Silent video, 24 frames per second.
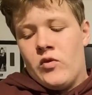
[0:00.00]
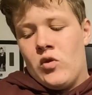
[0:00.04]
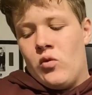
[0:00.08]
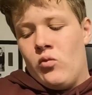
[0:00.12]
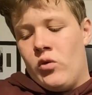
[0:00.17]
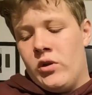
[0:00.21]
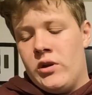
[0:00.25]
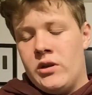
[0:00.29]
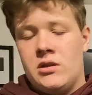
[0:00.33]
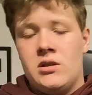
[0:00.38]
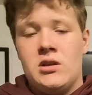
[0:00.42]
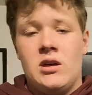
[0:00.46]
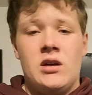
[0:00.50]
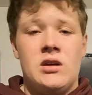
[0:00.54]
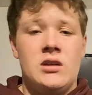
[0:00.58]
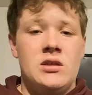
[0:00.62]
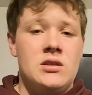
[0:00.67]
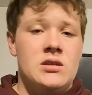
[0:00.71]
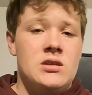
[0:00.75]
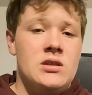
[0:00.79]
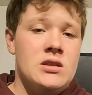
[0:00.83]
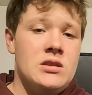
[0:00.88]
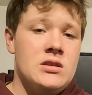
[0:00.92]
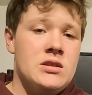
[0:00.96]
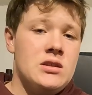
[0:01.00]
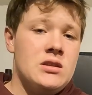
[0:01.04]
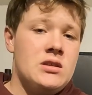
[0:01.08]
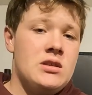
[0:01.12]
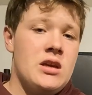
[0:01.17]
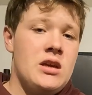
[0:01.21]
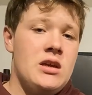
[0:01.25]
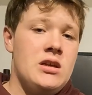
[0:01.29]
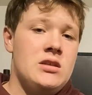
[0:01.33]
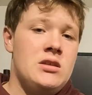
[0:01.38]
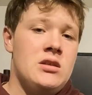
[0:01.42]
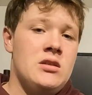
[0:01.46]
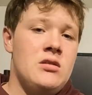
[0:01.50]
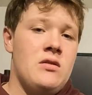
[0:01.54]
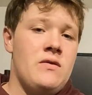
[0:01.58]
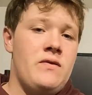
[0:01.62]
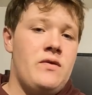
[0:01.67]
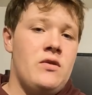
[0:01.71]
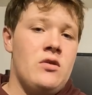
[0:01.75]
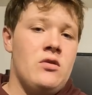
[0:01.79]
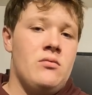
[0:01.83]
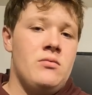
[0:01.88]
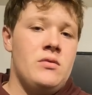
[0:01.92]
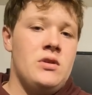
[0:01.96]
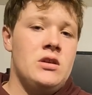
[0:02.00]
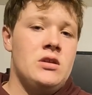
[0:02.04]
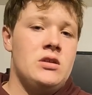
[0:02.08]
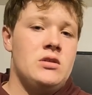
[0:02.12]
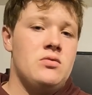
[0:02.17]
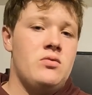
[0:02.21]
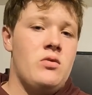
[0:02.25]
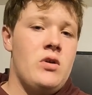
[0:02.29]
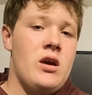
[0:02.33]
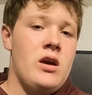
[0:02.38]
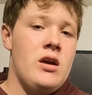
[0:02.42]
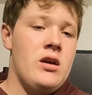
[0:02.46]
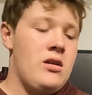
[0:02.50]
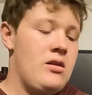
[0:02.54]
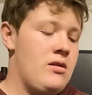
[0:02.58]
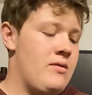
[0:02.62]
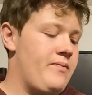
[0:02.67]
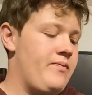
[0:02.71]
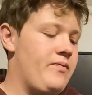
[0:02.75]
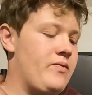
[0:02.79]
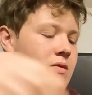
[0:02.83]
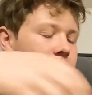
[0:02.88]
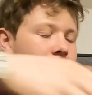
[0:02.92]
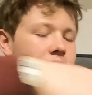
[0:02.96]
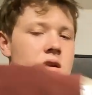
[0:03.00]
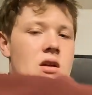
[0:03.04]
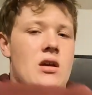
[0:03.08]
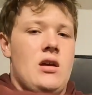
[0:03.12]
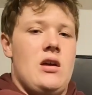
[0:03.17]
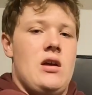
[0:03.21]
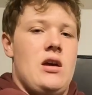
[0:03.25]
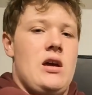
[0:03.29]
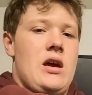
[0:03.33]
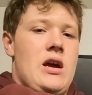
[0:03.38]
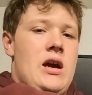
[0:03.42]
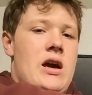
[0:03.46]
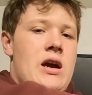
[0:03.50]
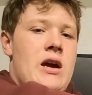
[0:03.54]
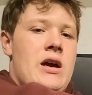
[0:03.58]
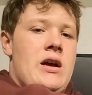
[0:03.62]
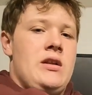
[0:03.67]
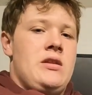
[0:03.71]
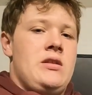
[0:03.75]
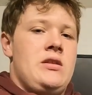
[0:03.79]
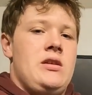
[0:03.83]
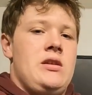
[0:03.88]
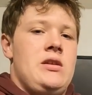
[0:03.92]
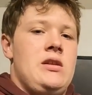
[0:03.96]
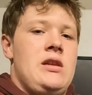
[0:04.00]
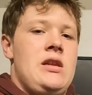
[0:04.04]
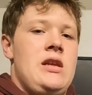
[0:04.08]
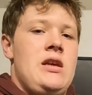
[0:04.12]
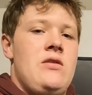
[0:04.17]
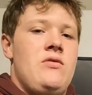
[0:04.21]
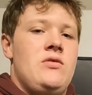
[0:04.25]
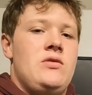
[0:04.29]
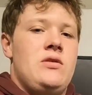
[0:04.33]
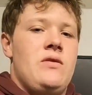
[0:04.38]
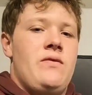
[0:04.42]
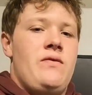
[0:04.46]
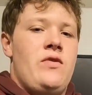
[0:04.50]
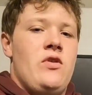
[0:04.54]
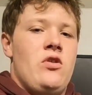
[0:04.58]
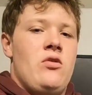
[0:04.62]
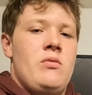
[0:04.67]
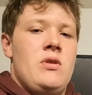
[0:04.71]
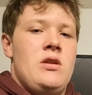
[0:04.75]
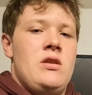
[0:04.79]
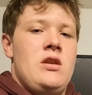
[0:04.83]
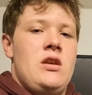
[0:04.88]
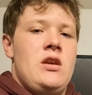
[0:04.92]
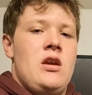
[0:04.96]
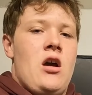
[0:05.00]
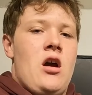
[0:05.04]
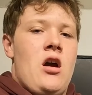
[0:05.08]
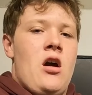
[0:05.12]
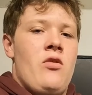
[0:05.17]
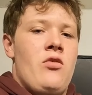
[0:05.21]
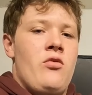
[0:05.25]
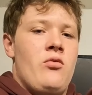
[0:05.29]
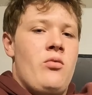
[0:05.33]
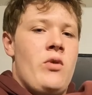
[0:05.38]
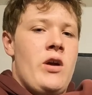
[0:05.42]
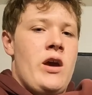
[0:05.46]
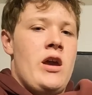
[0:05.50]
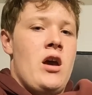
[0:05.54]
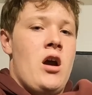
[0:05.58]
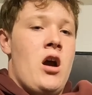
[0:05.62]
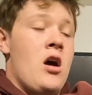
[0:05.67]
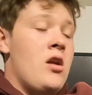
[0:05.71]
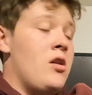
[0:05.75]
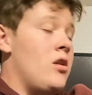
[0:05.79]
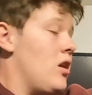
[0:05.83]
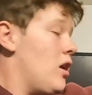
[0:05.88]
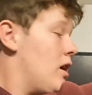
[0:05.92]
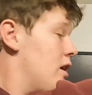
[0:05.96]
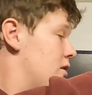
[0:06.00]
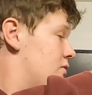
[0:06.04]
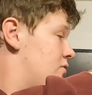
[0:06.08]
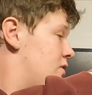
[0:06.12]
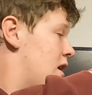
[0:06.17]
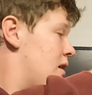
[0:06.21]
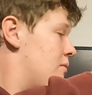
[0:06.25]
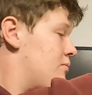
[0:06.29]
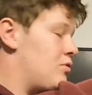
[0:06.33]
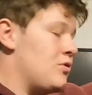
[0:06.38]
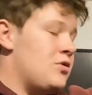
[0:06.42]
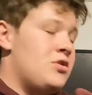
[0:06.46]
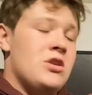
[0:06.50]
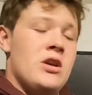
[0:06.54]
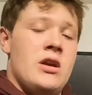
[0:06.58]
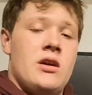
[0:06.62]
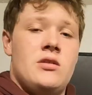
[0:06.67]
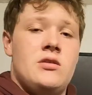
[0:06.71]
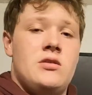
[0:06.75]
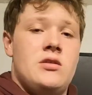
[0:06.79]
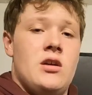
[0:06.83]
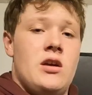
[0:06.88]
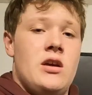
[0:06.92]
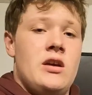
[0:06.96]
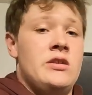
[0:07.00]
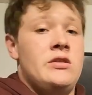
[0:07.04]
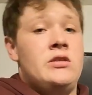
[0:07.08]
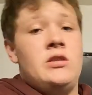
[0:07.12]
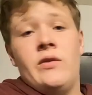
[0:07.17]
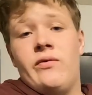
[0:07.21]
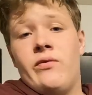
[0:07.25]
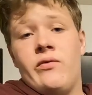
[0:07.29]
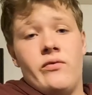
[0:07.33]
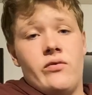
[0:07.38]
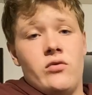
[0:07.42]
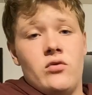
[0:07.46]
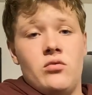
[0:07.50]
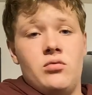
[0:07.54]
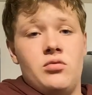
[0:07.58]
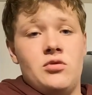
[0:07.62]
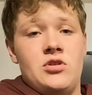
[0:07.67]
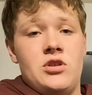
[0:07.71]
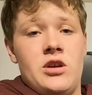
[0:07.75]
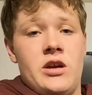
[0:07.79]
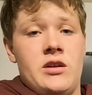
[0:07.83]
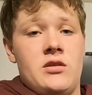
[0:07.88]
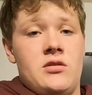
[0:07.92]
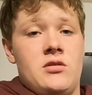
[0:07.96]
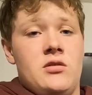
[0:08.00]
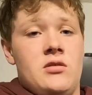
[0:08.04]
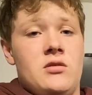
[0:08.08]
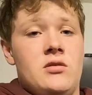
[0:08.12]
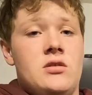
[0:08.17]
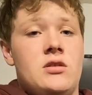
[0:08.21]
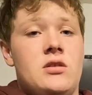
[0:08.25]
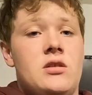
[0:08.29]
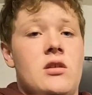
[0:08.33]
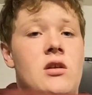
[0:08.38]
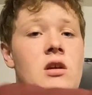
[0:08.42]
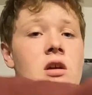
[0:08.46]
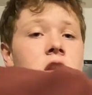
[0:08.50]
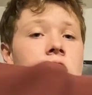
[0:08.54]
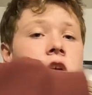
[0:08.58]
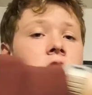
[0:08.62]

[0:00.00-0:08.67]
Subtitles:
What it does is it takes in the film this way and it leaves the film in the other way. Unlike that projector, it's different for all projectors,